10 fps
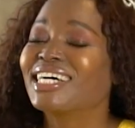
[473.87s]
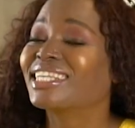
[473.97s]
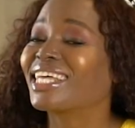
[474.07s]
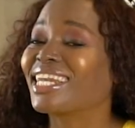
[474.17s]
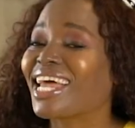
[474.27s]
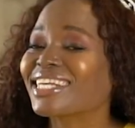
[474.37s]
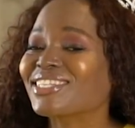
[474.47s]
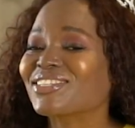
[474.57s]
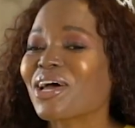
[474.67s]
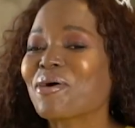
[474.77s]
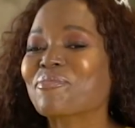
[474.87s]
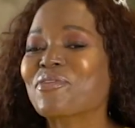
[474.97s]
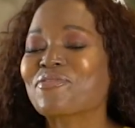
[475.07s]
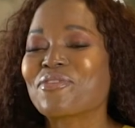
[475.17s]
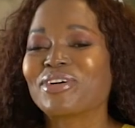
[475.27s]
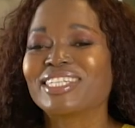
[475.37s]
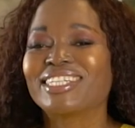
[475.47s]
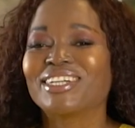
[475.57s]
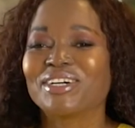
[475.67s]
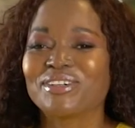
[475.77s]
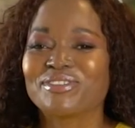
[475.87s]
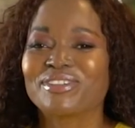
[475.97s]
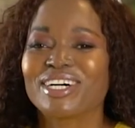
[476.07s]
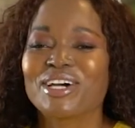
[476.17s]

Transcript: the next time you fall in love,